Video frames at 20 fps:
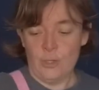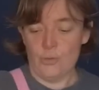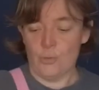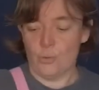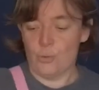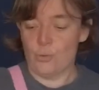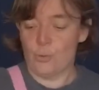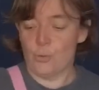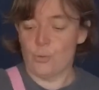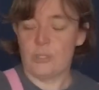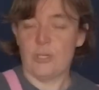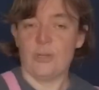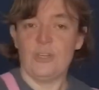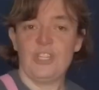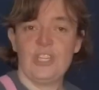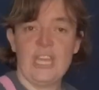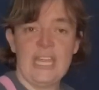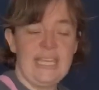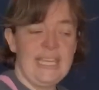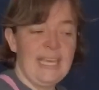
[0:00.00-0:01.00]
So
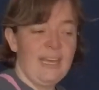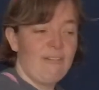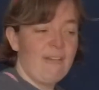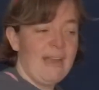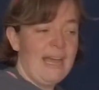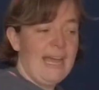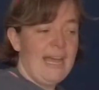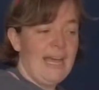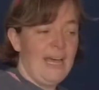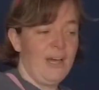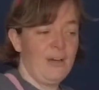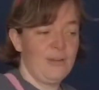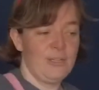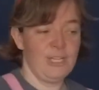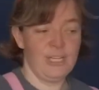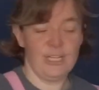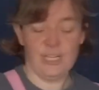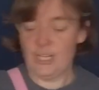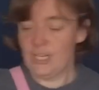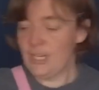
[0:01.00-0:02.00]
shake it
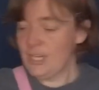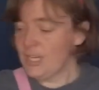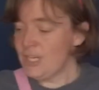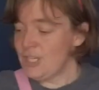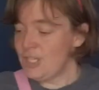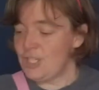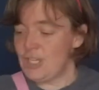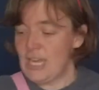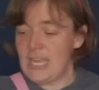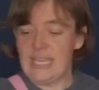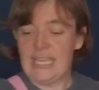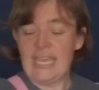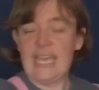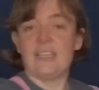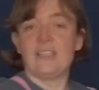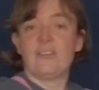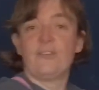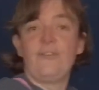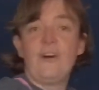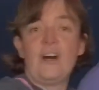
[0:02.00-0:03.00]
around. Shake it
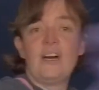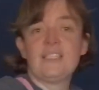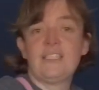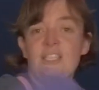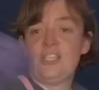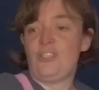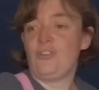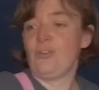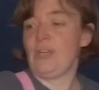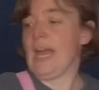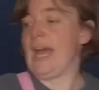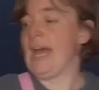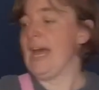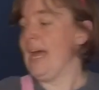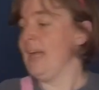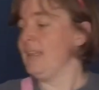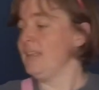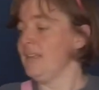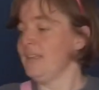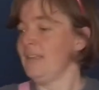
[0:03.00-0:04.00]
as fast as you
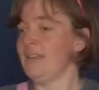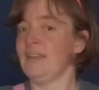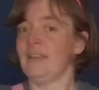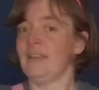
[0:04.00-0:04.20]
can.